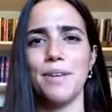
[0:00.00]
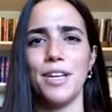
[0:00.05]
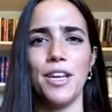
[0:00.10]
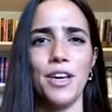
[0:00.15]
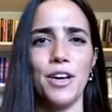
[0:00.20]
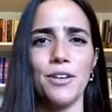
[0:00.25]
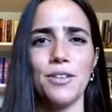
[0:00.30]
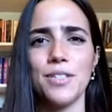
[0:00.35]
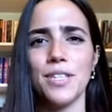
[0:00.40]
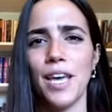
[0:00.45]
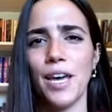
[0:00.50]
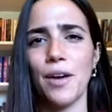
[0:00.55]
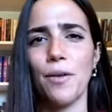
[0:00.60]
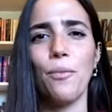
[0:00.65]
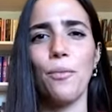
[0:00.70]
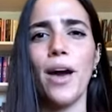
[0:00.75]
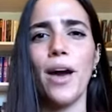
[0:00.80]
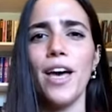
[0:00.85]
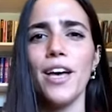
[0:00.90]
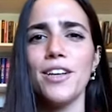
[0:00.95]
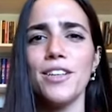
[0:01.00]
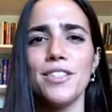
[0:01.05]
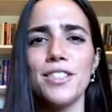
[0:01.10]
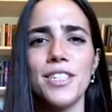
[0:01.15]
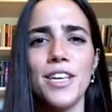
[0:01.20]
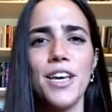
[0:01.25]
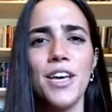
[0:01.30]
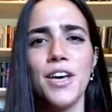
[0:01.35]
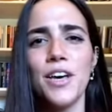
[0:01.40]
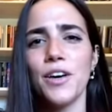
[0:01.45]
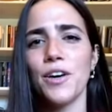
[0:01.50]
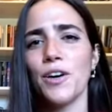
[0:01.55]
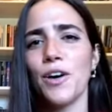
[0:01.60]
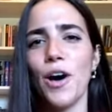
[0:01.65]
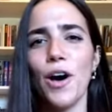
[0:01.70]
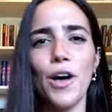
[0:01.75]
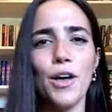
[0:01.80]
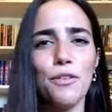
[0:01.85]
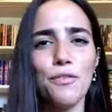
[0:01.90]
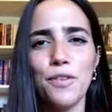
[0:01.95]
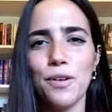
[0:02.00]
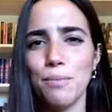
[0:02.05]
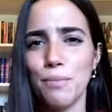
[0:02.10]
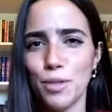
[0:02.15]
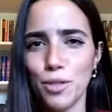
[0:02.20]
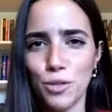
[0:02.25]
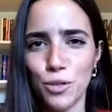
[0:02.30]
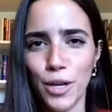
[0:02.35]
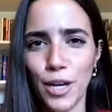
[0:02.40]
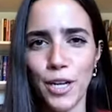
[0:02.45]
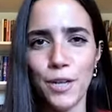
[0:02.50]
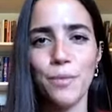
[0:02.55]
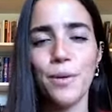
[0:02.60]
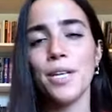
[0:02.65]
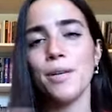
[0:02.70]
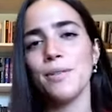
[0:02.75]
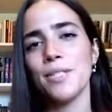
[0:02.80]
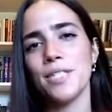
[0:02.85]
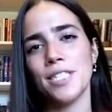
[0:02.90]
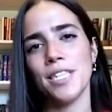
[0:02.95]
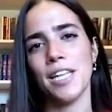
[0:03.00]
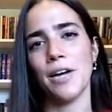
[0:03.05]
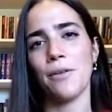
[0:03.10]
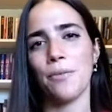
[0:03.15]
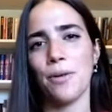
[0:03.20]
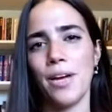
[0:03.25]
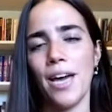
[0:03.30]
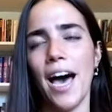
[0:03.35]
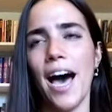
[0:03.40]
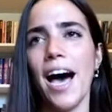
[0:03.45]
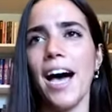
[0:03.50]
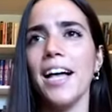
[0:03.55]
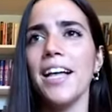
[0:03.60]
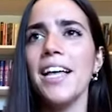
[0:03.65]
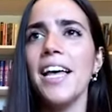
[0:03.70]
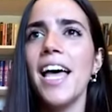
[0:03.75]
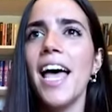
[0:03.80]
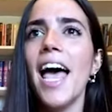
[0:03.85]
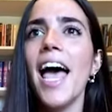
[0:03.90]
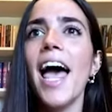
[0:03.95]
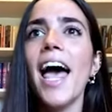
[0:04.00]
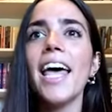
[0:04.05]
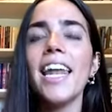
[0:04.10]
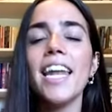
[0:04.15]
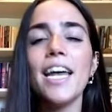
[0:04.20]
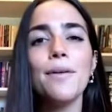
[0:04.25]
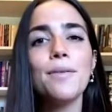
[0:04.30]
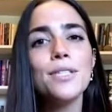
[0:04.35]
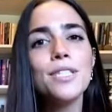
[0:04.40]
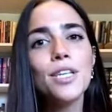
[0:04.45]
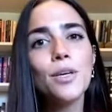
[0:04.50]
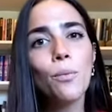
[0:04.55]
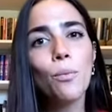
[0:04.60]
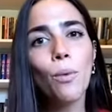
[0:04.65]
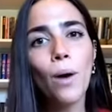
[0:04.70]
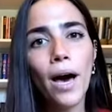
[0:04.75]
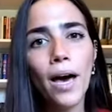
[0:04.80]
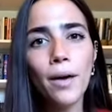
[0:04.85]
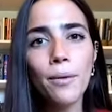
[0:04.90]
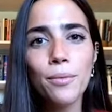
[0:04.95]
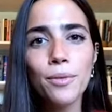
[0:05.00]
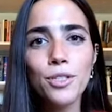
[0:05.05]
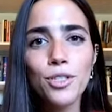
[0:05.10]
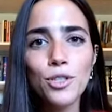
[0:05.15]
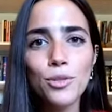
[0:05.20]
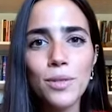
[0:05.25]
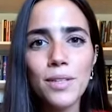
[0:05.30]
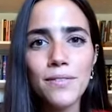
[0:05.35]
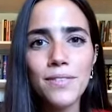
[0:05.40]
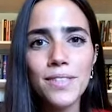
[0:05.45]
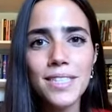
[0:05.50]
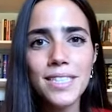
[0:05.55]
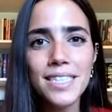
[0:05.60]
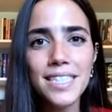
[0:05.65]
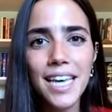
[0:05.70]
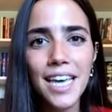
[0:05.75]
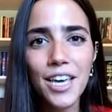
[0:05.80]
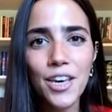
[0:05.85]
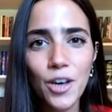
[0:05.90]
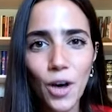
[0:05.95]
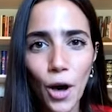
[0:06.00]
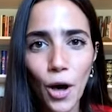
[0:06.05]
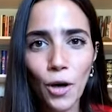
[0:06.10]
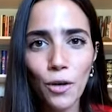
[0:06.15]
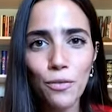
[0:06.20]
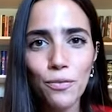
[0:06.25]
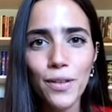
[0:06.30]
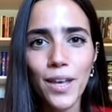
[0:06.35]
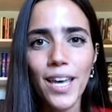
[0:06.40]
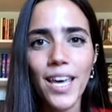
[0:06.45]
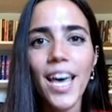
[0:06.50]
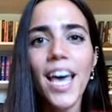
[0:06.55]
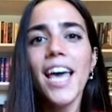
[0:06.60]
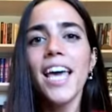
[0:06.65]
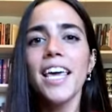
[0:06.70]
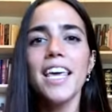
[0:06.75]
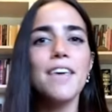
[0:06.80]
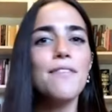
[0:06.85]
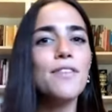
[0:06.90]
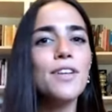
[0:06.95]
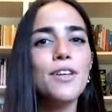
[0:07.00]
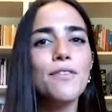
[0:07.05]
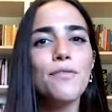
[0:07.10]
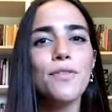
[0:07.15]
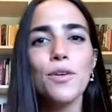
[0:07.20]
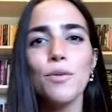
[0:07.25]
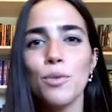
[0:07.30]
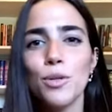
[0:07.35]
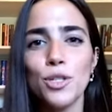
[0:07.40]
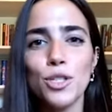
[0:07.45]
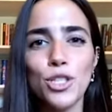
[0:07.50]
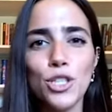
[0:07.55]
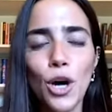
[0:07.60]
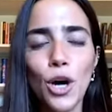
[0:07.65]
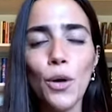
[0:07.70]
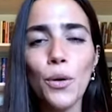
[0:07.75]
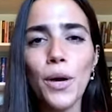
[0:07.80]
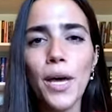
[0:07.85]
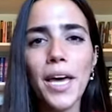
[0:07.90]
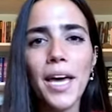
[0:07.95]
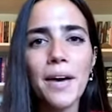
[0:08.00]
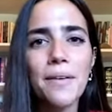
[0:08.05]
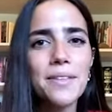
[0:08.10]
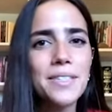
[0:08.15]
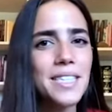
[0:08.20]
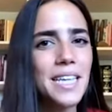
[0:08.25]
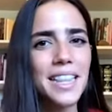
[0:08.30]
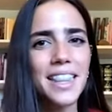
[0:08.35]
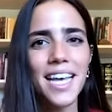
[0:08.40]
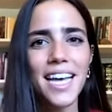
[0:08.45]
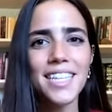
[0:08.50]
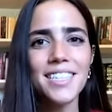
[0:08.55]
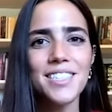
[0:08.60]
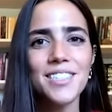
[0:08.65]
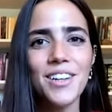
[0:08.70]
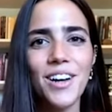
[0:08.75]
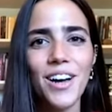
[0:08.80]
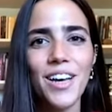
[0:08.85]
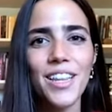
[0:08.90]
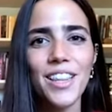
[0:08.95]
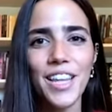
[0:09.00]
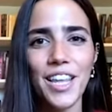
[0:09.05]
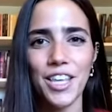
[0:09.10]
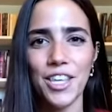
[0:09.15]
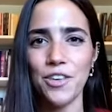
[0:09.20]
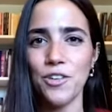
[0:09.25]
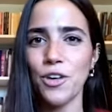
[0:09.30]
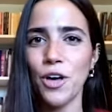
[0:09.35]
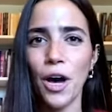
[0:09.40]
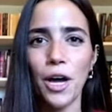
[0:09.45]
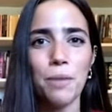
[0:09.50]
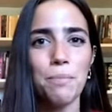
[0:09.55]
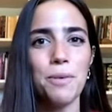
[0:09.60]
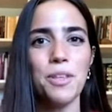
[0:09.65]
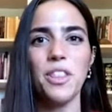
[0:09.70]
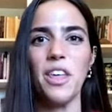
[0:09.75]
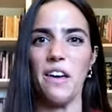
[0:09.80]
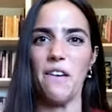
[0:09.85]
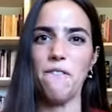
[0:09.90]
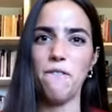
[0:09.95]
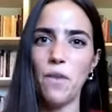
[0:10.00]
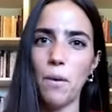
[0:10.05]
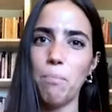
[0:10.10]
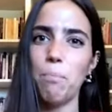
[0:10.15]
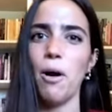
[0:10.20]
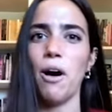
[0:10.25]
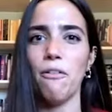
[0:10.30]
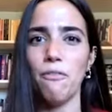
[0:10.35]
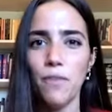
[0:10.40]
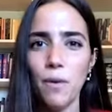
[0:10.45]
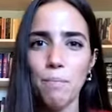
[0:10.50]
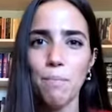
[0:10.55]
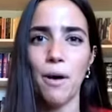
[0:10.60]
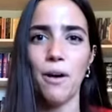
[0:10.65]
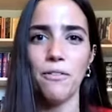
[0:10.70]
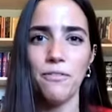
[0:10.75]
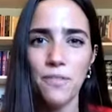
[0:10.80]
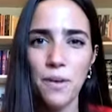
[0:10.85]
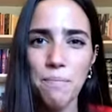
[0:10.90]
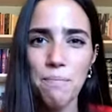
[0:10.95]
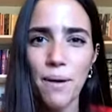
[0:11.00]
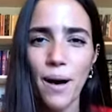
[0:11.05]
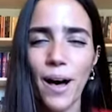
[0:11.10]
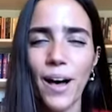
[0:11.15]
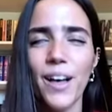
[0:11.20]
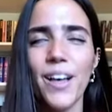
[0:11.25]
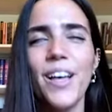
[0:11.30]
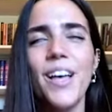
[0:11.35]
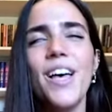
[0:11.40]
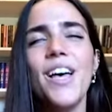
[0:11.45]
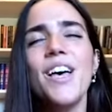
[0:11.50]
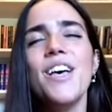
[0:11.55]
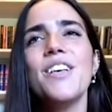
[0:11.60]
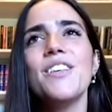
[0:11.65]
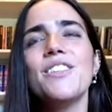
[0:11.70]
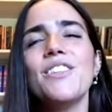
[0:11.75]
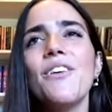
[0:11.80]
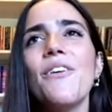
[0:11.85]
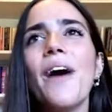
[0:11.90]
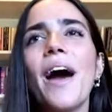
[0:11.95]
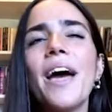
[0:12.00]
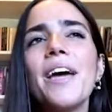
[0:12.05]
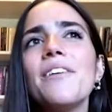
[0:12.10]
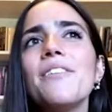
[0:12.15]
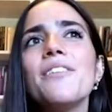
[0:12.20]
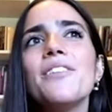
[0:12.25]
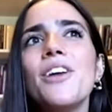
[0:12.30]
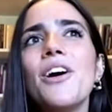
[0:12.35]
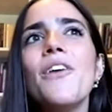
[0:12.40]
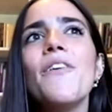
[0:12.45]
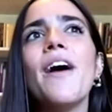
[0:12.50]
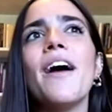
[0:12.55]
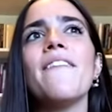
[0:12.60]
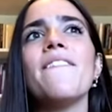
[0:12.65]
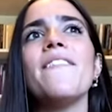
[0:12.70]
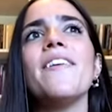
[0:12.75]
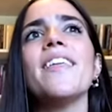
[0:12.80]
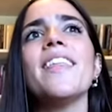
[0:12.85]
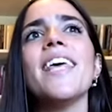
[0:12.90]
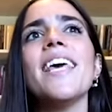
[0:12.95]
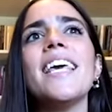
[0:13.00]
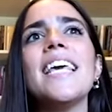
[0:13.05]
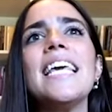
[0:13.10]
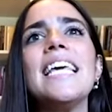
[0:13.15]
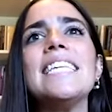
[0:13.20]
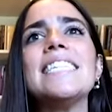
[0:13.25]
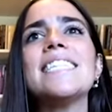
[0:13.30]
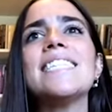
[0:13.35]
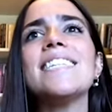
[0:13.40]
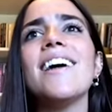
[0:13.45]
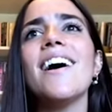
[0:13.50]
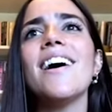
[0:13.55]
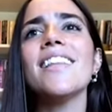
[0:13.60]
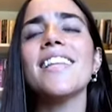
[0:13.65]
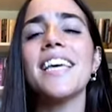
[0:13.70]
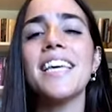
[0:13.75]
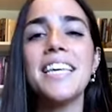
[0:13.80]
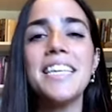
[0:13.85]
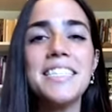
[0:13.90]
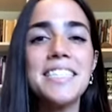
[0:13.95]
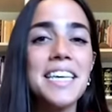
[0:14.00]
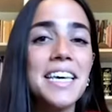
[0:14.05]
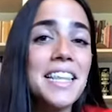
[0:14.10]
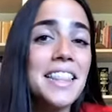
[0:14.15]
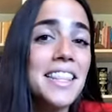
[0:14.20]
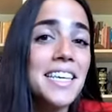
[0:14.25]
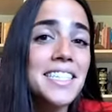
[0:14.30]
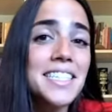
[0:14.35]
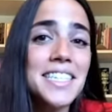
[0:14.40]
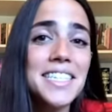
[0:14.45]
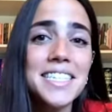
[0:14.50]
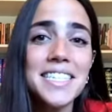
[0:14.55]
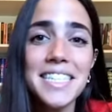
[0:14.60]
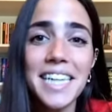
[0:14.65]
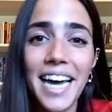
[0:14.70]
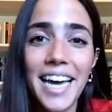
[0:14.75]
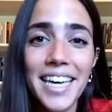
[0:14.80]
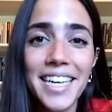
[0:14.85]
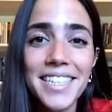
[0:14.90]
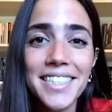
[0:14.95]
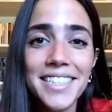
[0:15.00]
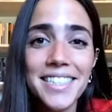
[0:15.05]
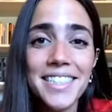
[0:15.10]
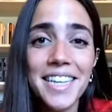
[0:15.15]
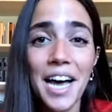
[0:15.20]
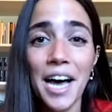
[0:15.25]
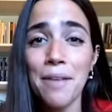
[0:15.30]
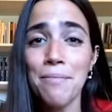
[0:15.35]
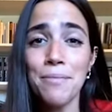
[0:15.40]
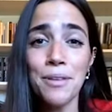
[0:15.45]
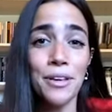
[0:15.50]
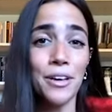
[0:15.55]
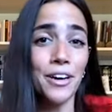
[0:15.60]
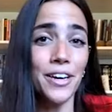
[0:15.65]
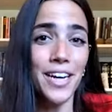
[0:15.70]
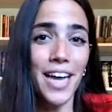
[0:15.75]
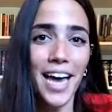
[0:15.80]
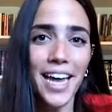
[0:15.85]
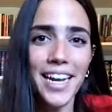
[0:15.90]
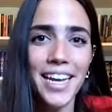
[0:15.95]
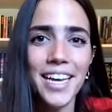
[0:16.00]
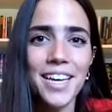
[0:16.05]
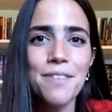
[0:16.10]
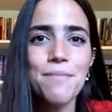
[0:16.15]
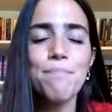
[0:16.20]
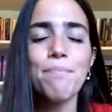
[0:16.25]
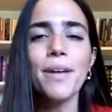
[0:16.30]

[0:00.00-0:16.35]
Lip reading: And he goes, like, Wales, golf, and Madrid, when he was still at Real. And I was like, why would you even say golf? Like, even if you were joking, I was like, that's not, like, you gotta be like football, football, football. So I don't know. I feel like he's not, like, he's like, this is nice, I'm good at it.